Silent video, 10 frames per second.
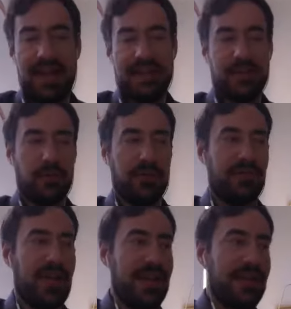It's sort of
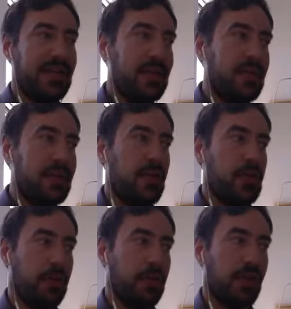like, you, you, know,
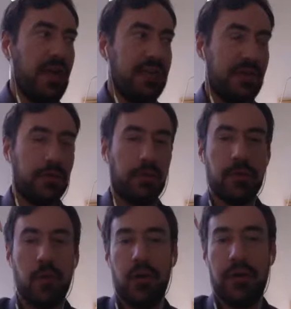you're creating the
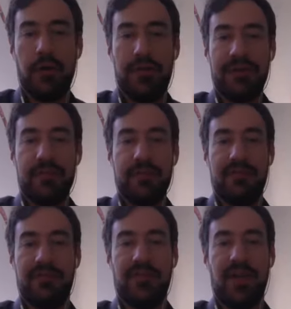crude oil that can be
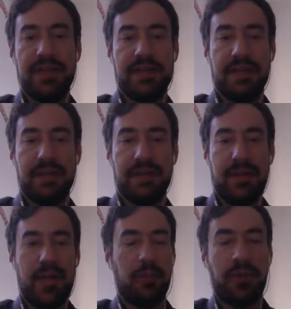refined into
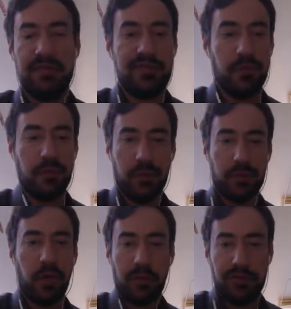airplane fuel or
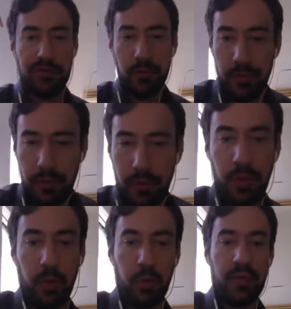car fuel
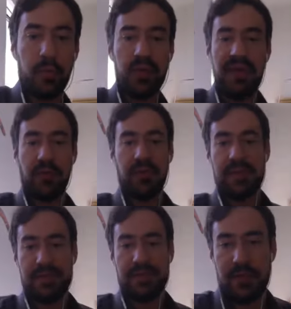or, or whatever it
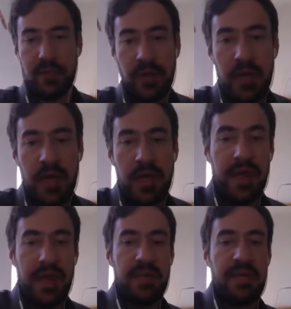is. So
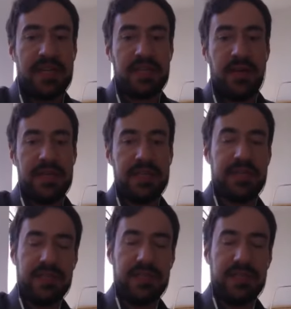that, that makes a lot of sense.